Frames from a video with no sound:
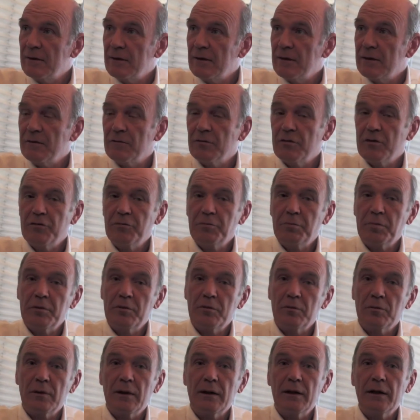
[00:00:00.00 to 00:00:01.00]
and we've
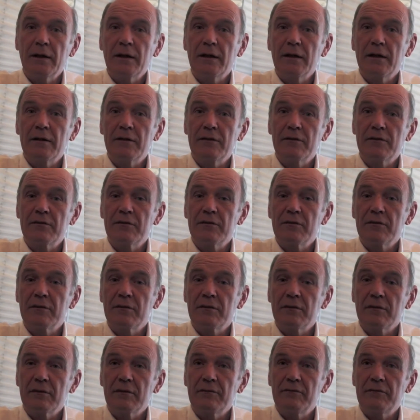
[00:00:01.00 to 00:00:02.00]
been running it
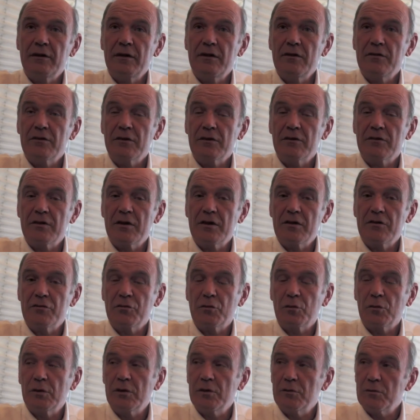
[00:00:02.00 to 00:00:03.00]
very
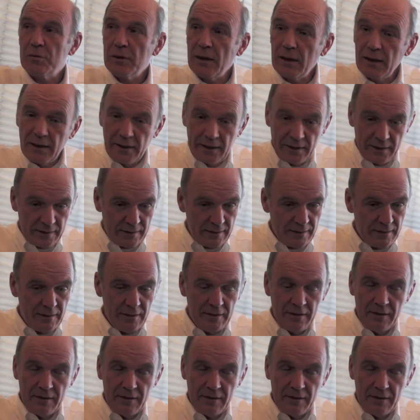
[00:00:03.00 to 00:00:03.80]
successful in rallying.